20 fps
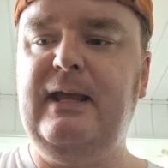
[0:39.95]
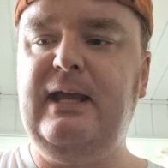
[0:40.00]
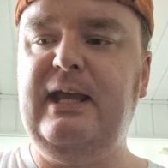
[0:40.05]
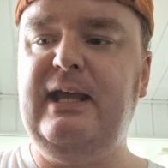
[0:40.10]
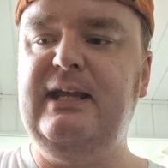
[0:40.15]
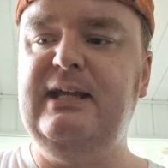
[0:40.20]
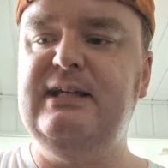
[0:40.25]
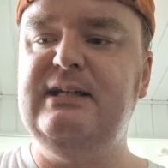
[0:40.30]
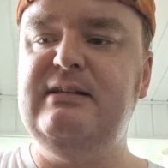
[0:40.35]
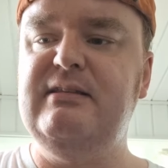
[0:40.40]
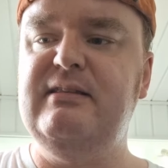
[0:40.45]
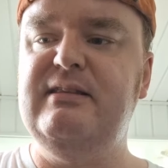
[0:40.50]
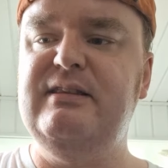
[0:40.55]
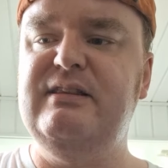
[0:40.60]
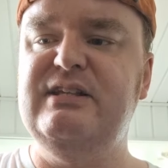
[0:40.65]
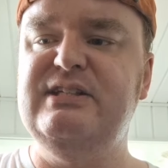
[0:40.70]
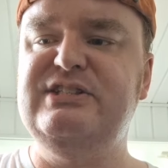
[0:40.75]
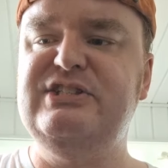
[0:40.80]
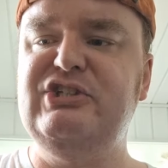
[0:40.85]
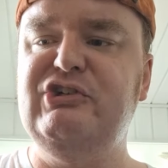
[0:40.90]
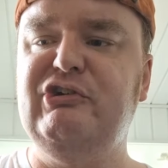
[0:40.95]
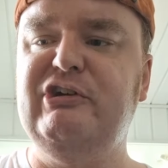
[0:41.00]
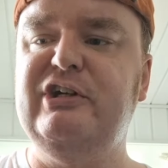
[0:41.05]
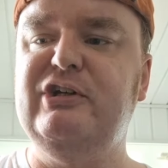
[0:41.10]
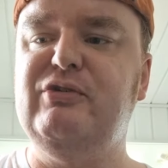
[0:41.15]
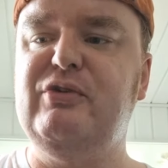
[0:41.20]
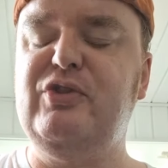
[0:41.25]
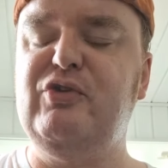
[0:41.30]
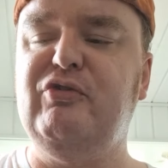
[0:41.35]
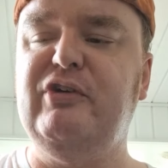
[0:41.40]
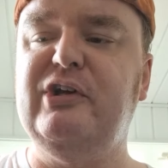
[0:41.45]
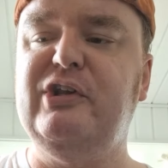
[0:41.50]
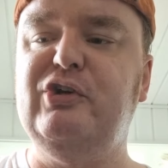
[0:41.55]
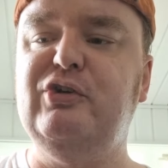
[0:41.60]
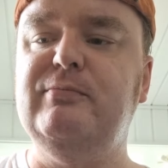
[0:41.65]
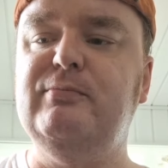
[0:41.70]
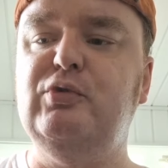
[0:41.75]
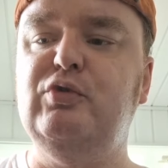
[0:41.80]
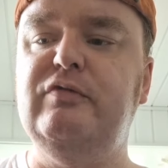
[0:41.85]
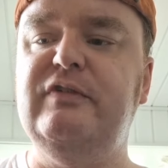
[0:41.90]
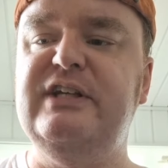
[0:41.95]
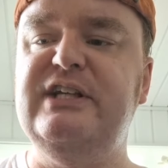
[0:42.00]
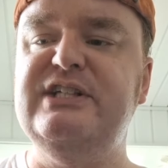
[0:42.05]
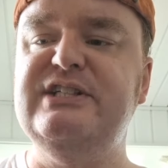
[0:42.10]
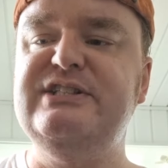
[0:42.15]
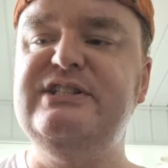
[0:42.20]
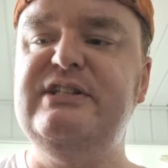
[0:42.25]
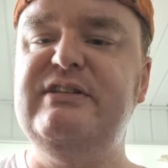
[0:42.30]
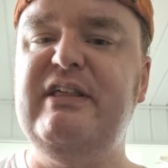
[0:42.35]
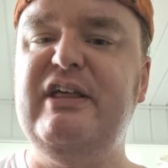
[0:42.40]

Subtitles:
and the serial thriller movies